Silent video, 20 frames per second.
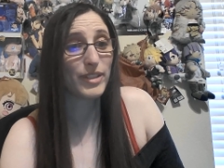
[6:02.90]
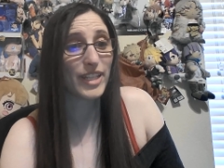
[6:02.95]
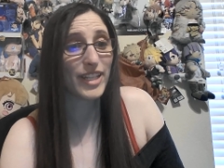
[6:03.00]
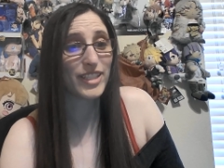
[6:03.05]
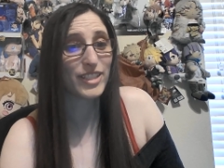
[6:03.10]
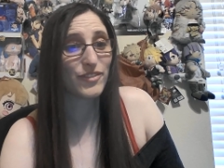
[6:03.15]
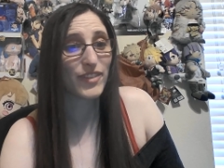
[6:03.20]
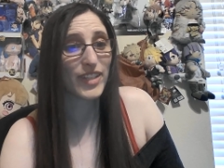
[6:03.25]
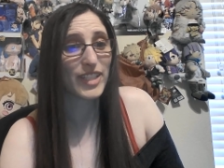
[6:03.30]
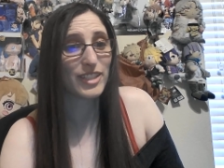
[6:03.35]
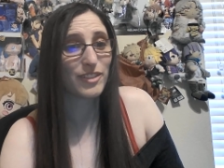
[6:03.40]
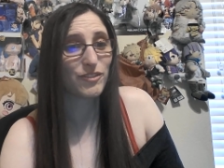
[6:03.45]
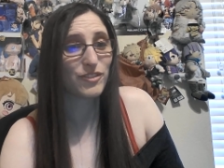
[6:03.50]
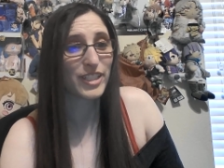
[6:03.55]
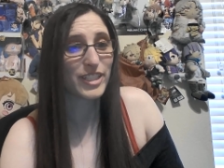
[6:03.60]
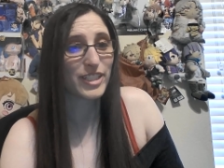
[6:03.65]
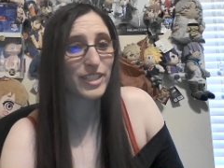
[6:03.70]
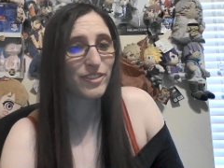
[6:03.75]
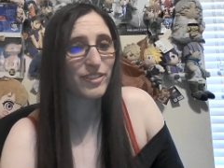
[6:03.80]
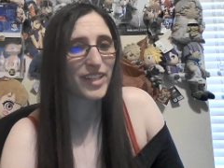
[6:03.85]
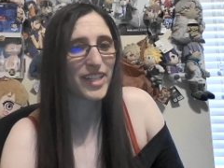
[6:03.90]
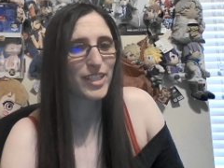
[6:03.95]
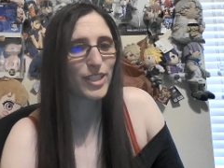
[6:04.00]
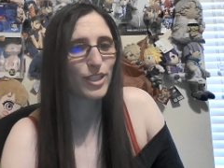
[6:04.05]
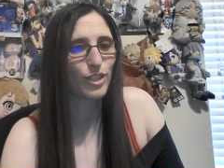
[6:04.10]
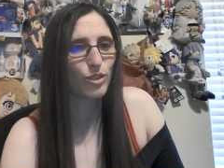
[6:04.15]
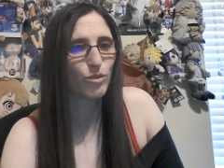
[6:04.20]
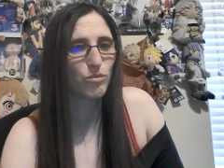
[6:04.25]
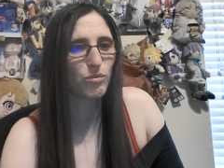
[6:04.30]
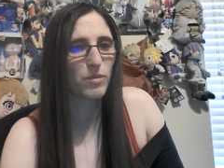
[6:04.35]
else fight the Frieza race.
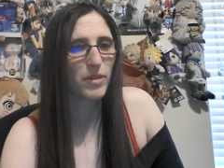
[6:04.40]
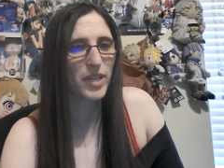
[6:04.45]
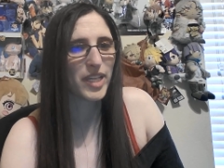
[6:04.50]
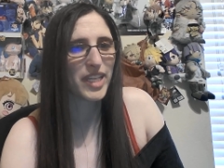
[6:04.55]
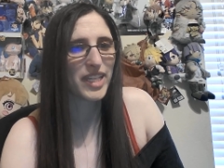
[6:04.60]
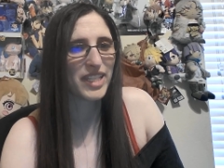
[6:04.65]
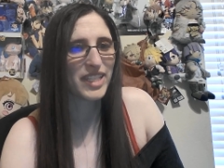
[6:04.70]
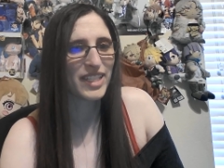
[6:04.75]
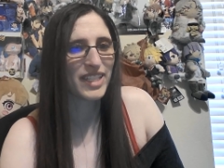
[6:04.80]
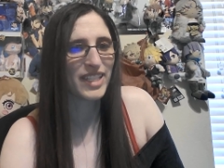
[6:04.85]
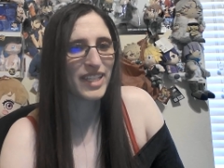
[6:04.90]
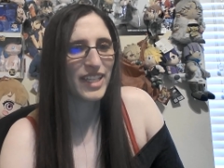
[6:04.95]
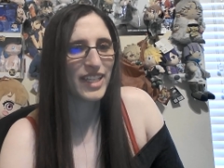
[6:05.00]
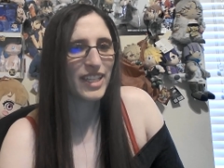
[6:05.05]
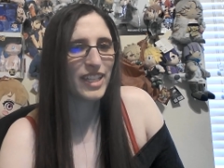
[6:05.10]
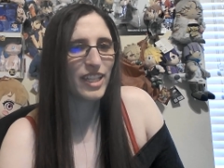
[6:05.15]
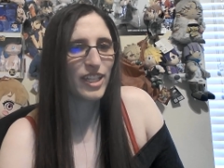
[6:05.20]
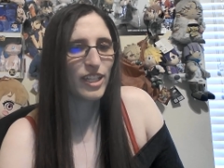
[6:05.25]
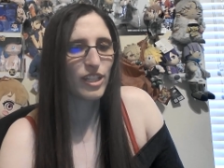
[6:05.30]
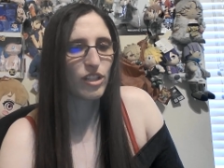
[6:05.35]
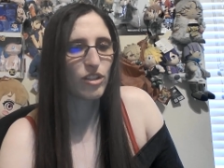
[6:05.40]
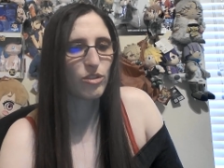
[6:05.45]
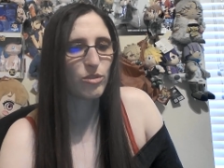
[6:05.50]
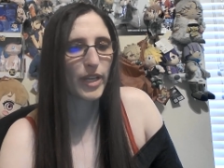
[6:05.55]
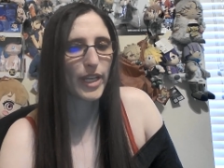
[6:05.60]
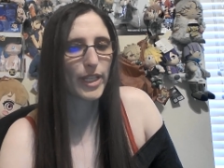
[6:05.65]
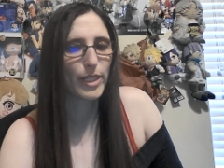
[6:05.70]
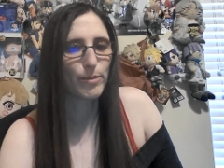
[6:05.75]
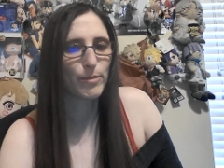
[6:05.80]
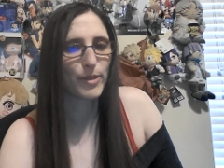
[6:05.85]
Sweet.
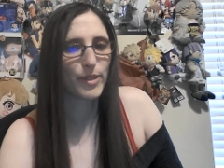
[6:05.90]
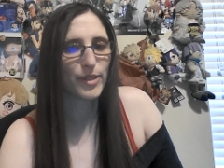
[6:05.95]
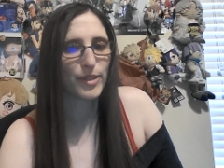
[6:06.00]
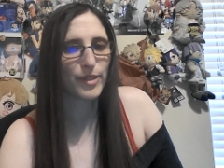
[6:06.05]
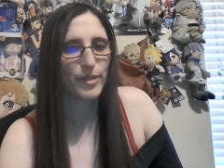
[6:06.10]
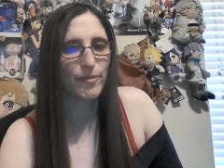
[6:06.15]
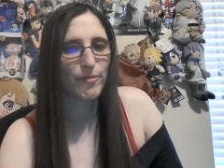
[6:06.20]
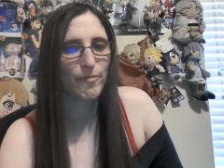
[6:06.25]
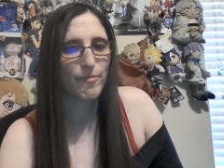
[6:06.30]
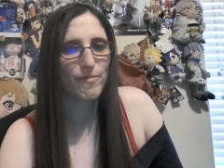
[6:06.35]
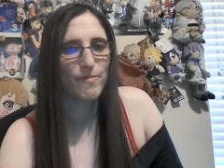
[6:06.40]
Incredible.